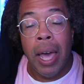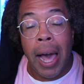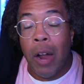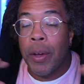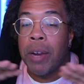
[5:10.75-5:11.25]

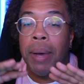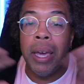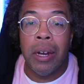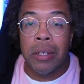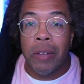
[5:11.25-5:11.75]
I don't care about
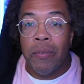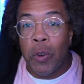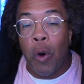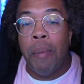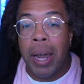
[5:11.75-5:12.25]
any of this stuff.
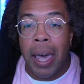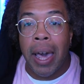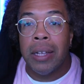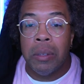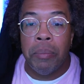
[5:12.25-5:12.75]
Nobody
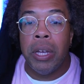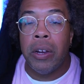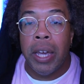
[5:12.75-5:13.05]
asked to be here.